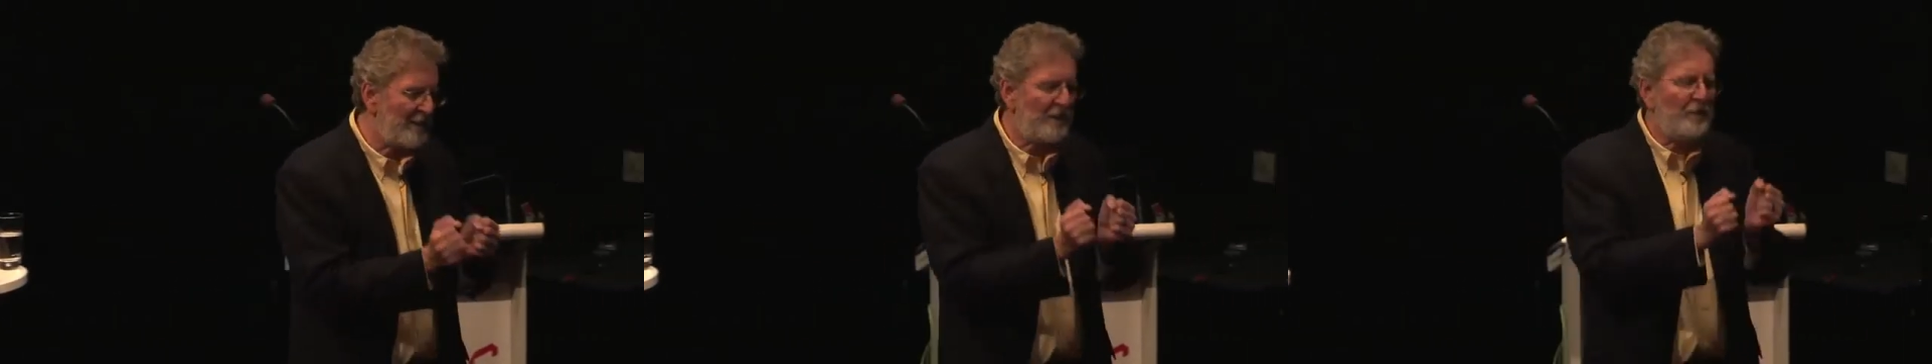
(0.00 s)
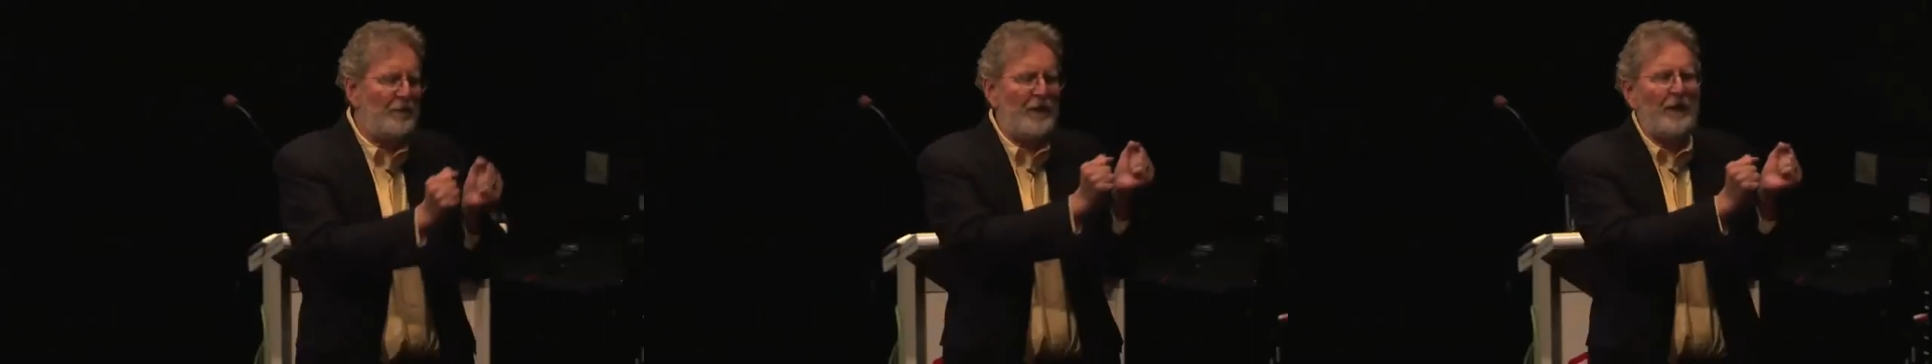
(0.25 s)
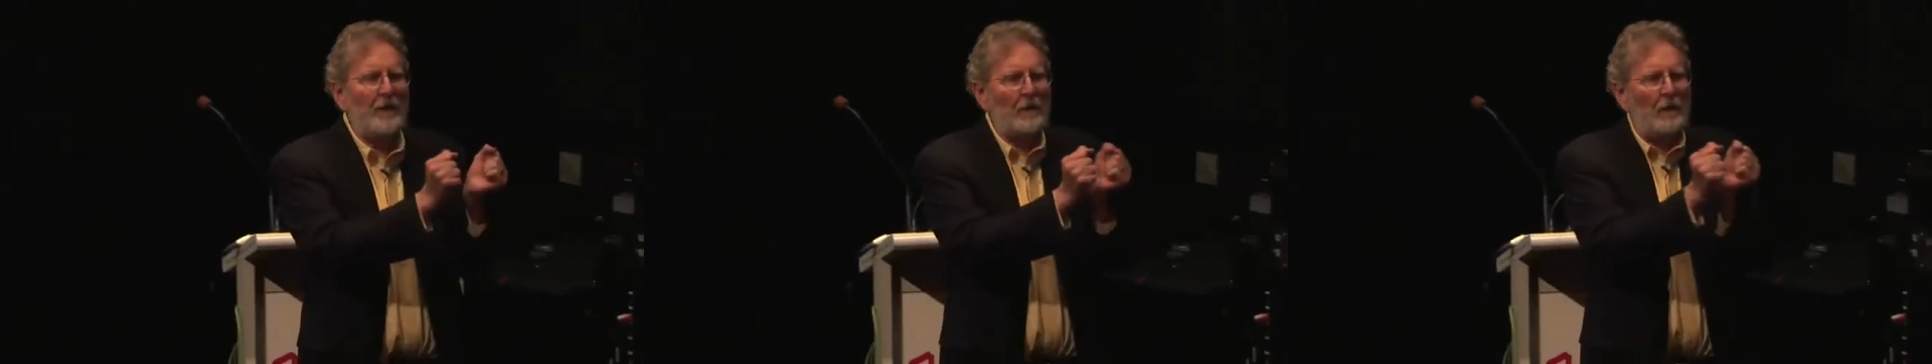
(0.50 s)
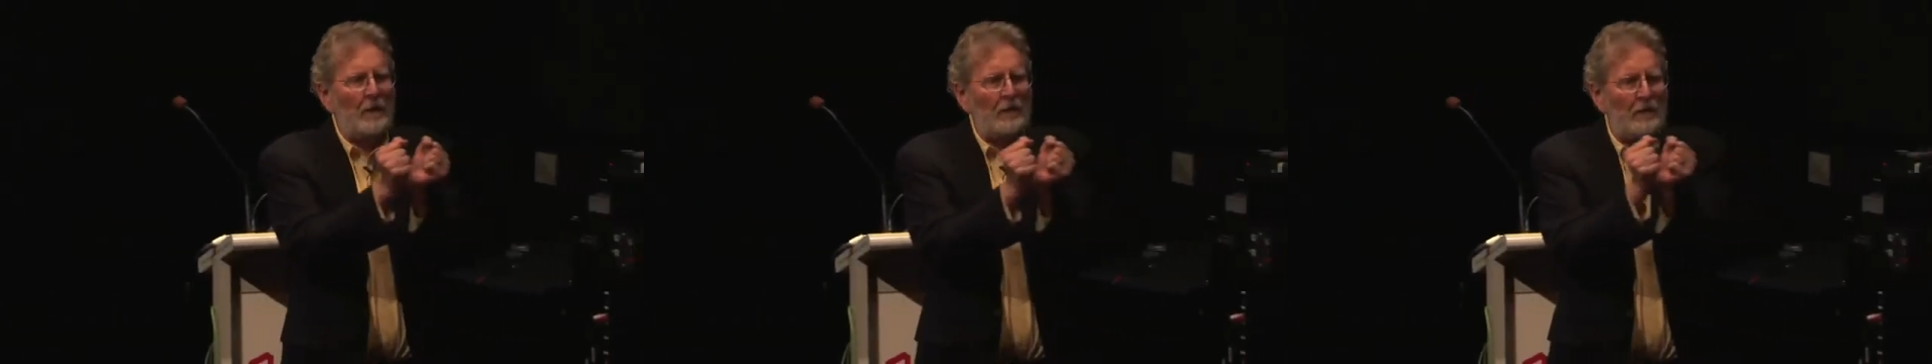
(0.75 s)
the
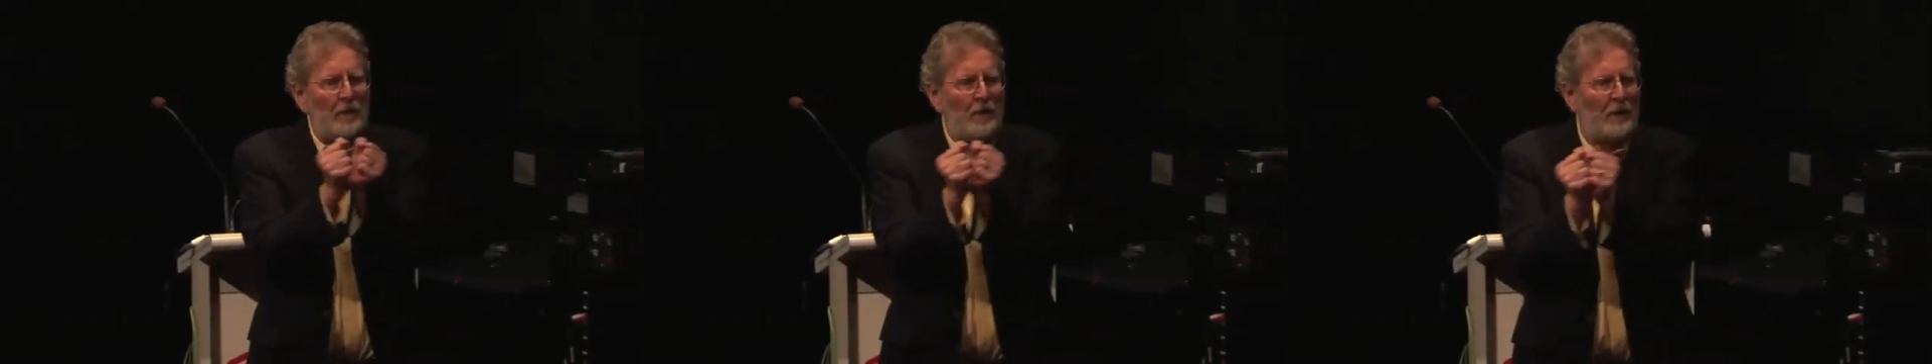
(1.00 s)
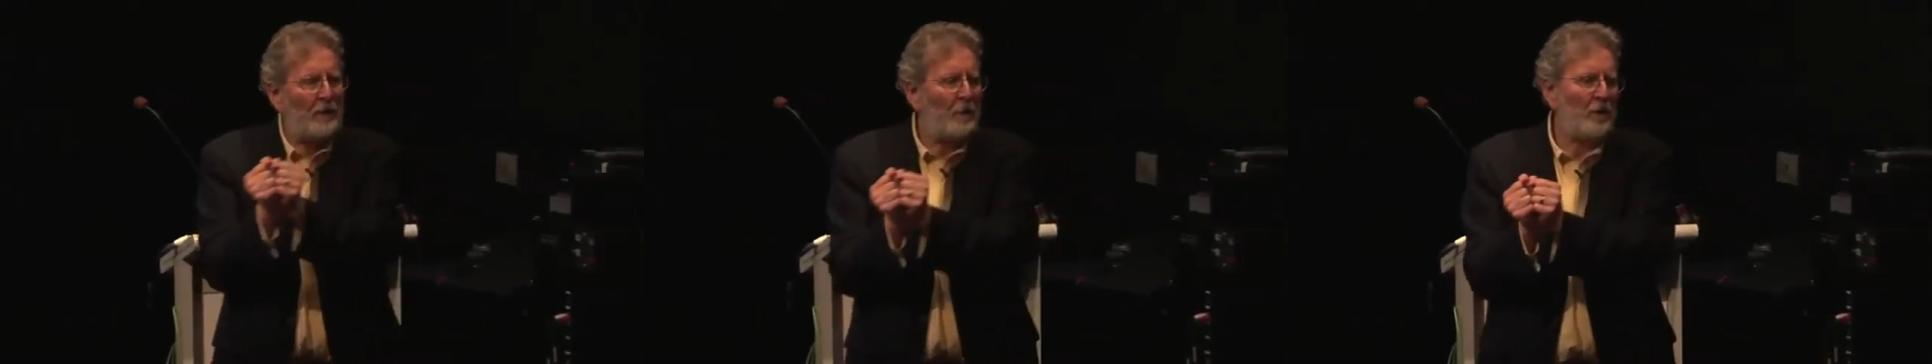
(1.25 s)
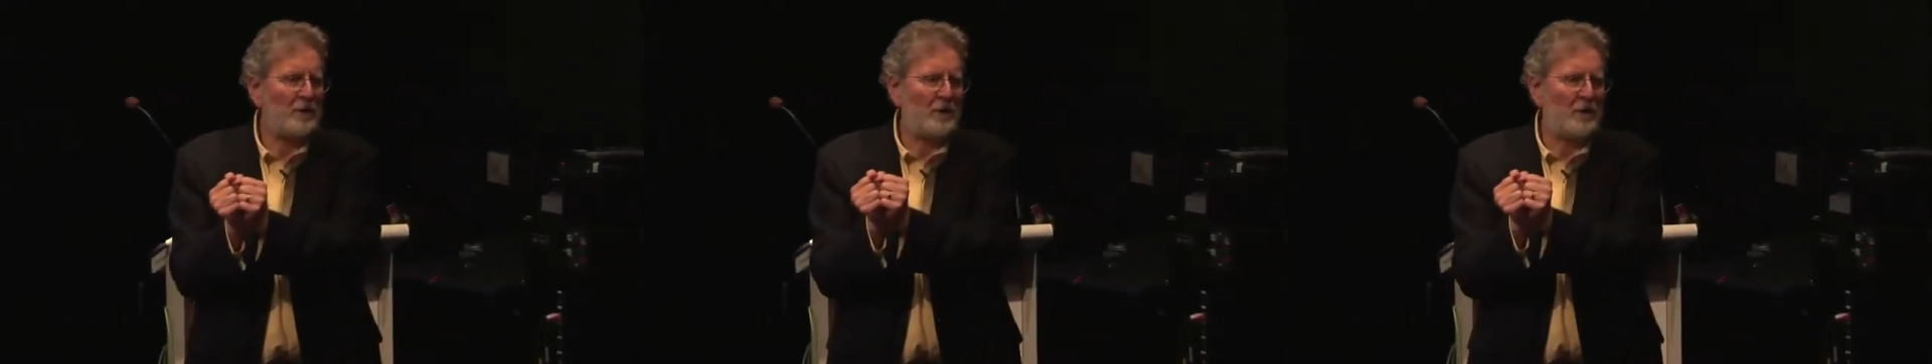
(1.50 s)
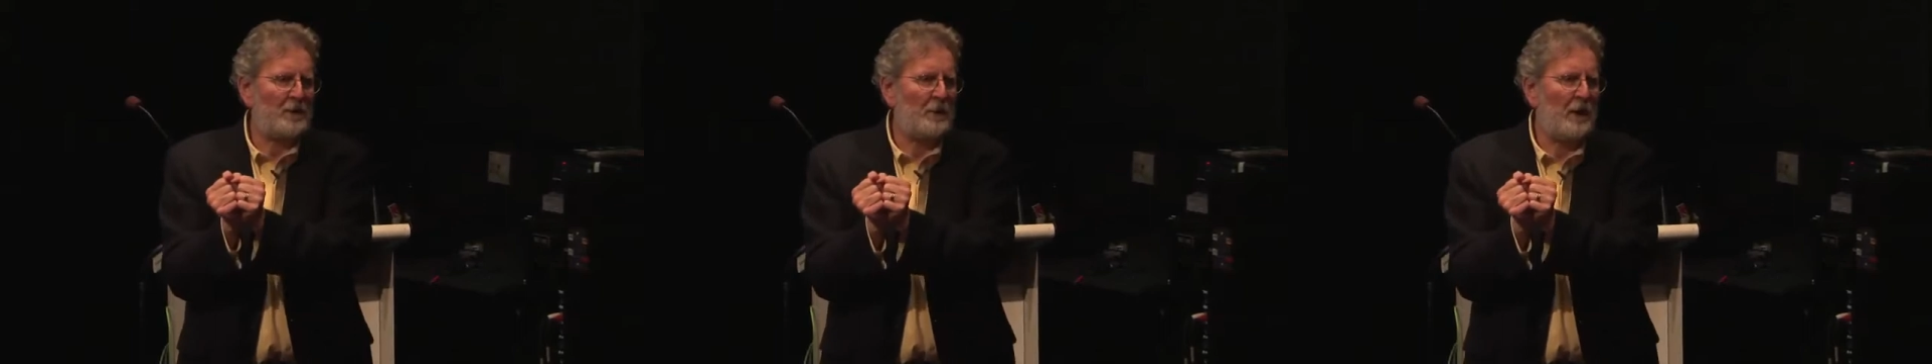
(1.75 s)
vehicle for the
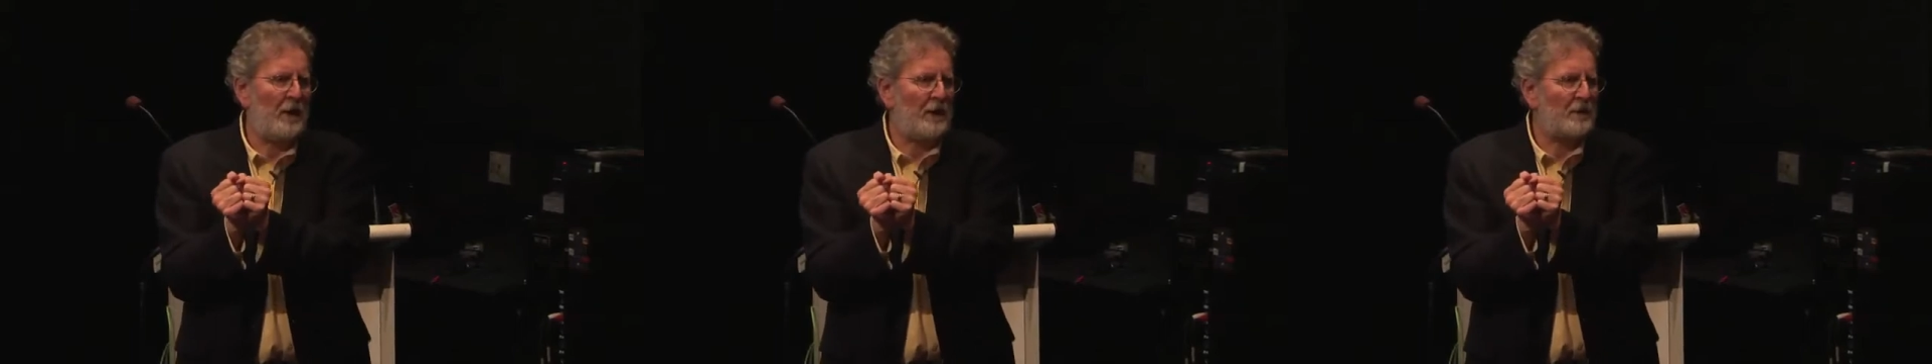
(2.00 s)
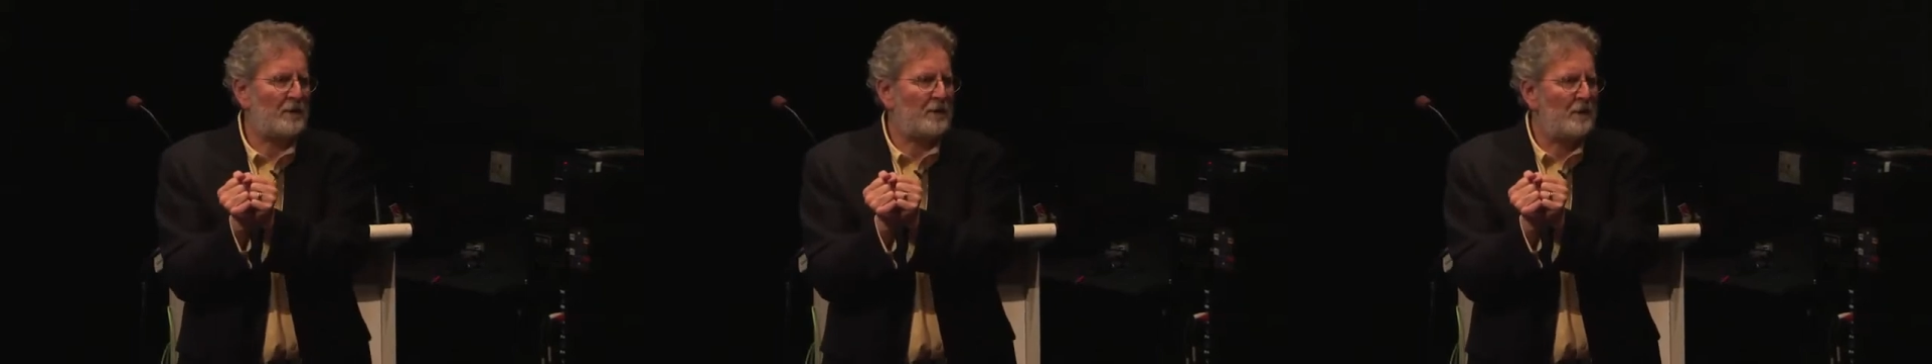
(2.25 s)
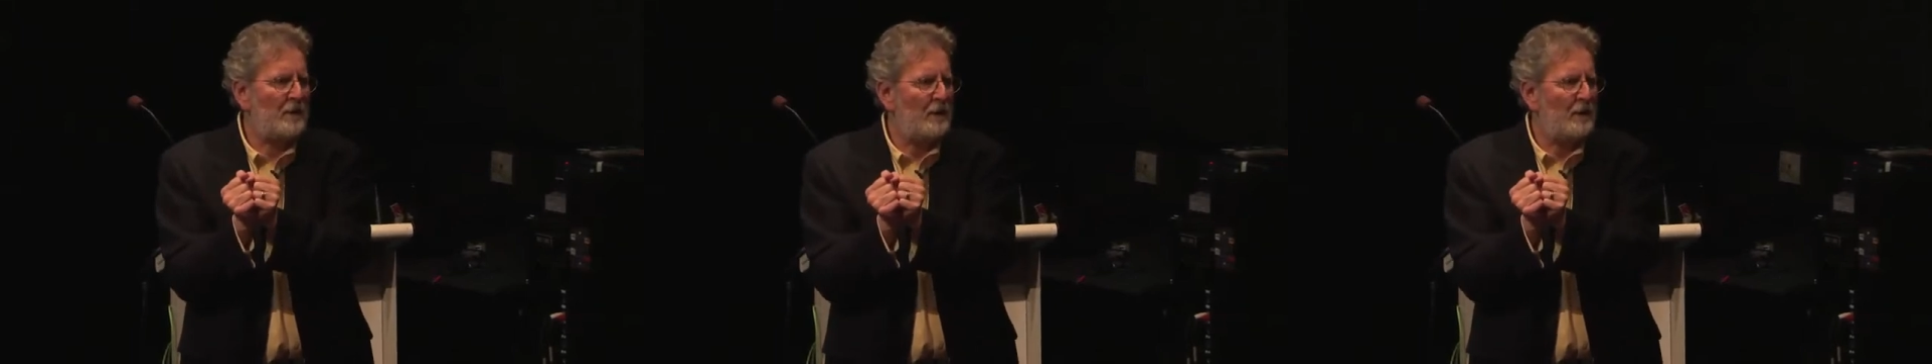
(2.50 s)
emotional experience.